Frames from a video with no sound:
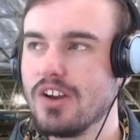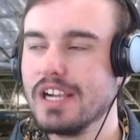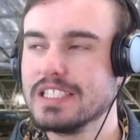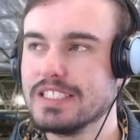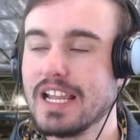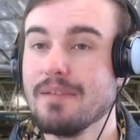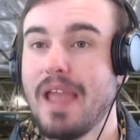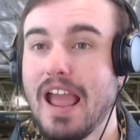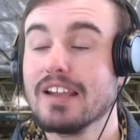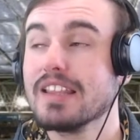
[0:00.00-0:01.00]
to take him
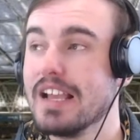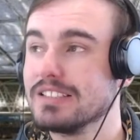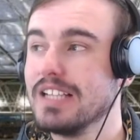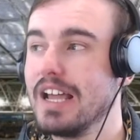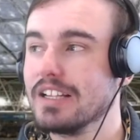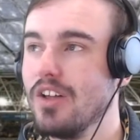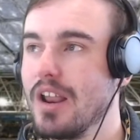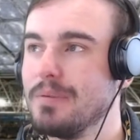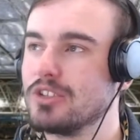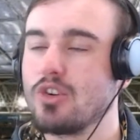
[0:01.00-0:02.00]
out of that starting
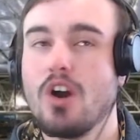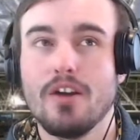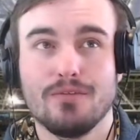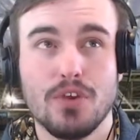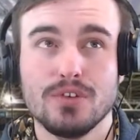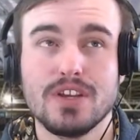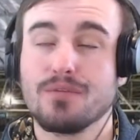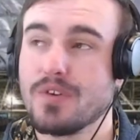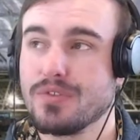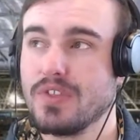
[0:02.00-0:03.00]
lineup and try a few
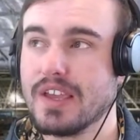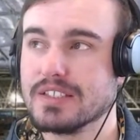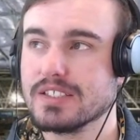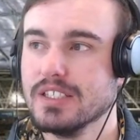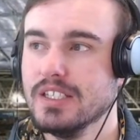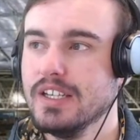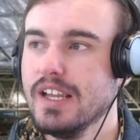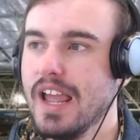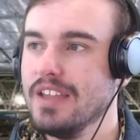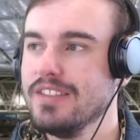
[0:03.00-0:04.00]
different things
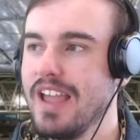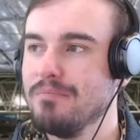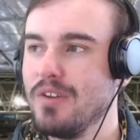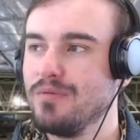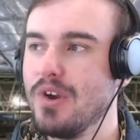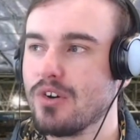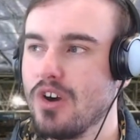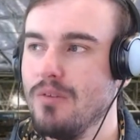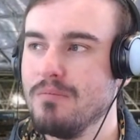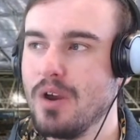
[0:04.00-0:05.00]
in that midfield
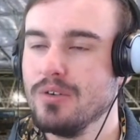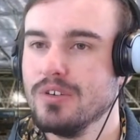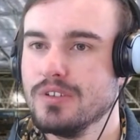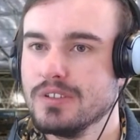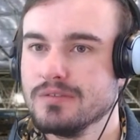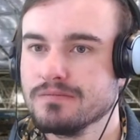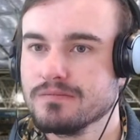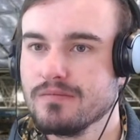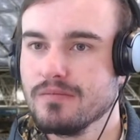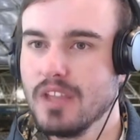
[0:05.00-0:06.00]
combo.
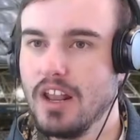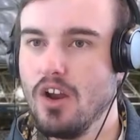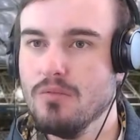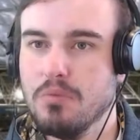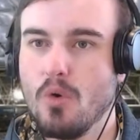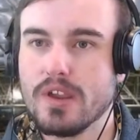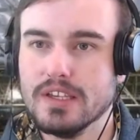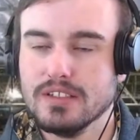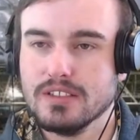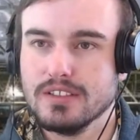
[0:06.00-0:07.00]
And oh boy,
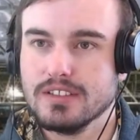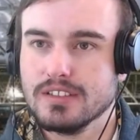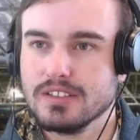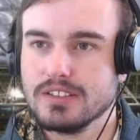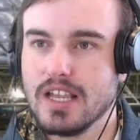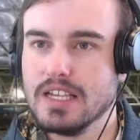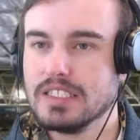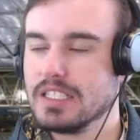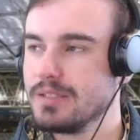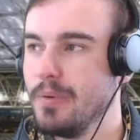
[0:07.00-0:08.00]
says
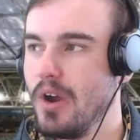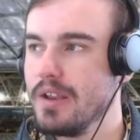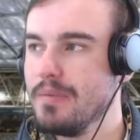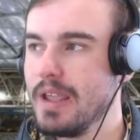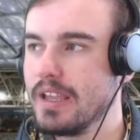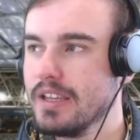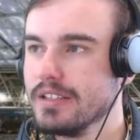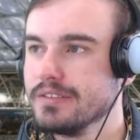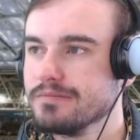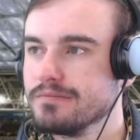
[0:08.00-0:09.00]
a Spider Mech
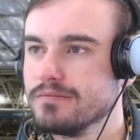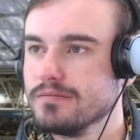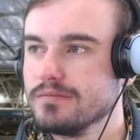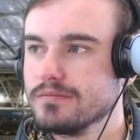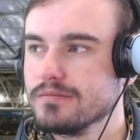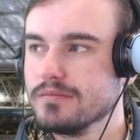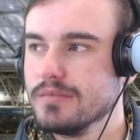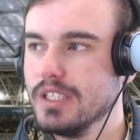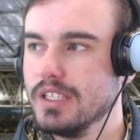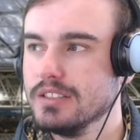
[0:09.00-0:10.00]

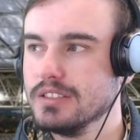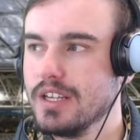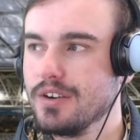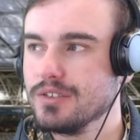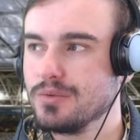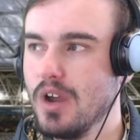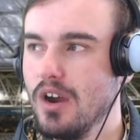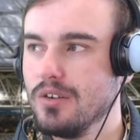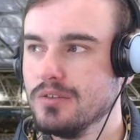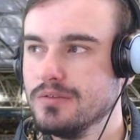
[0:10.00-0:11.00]
in there as well.